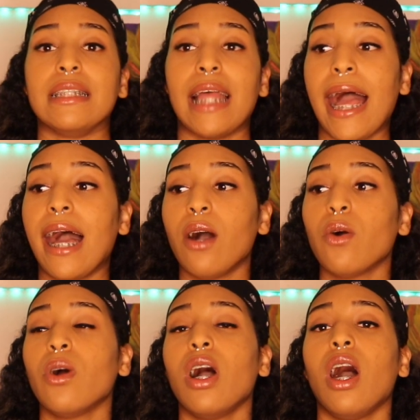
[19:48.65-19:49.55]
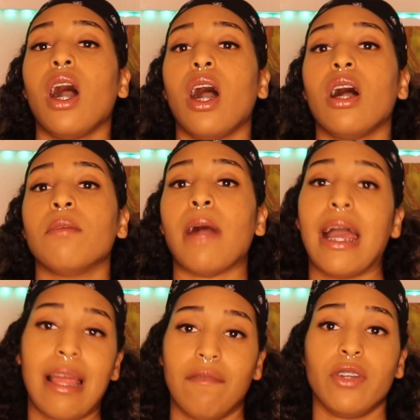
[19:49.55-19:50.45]
now
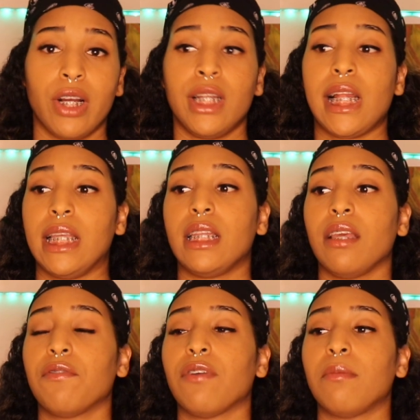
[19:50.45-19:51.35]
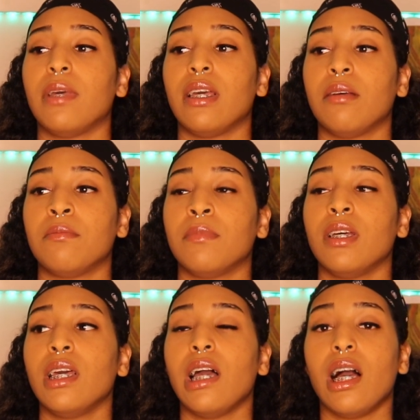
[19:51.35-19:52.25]
I haven't heard anything from him
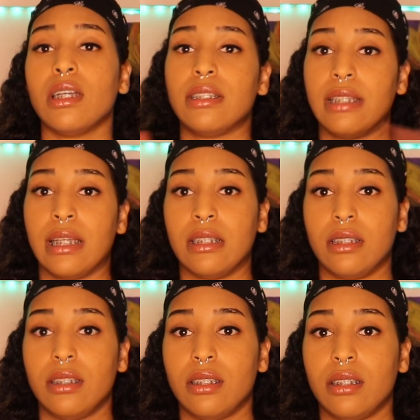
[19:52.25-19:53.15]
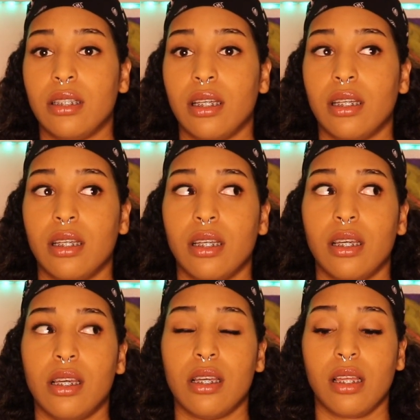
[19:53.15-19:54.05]
since
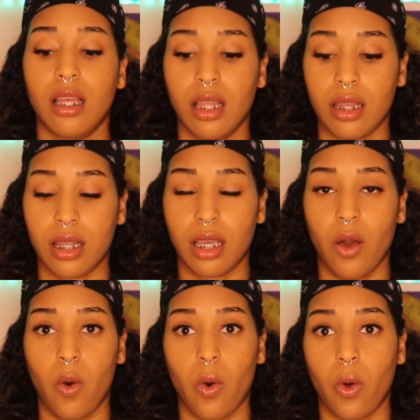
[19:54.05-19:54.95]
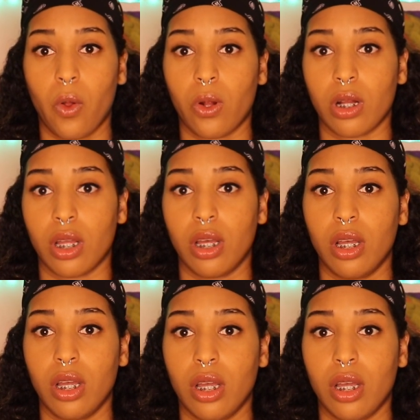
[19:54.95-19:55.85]
the whole
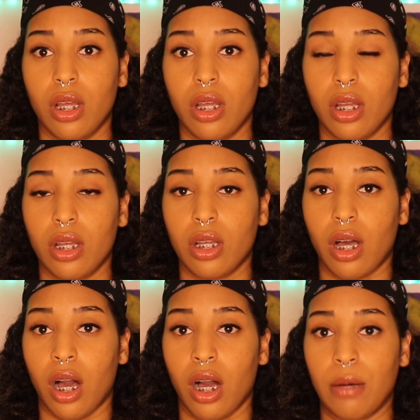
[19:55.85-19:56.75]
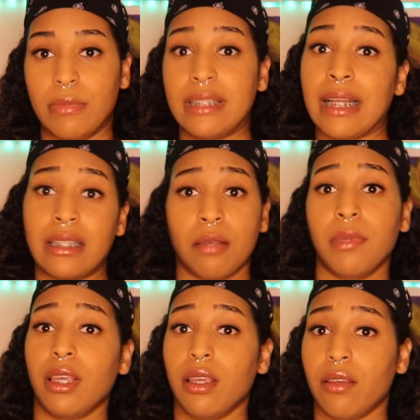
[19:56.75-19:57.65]
sending
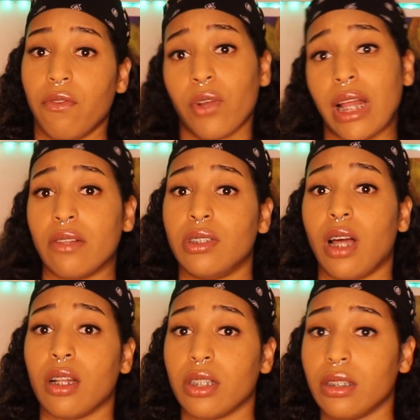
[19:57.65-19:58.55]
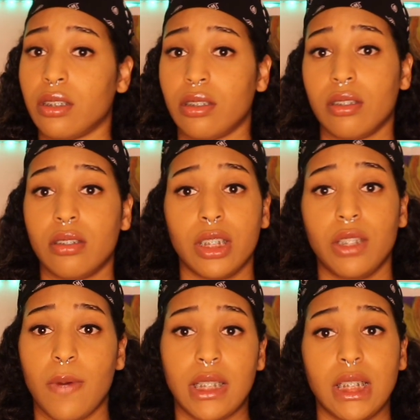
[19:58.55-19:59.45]
me $4,000
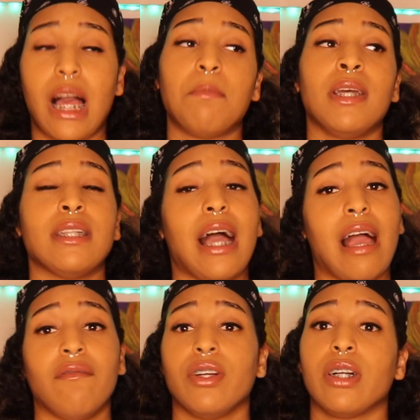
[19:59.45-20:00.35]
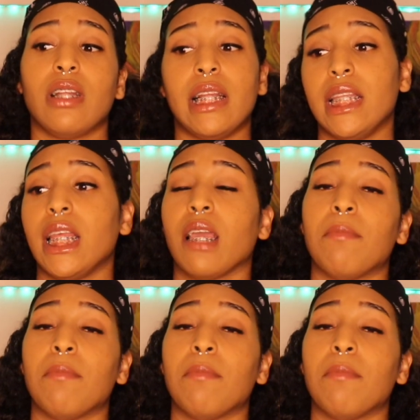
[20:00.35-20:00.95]
situation happened. I haven't heard anything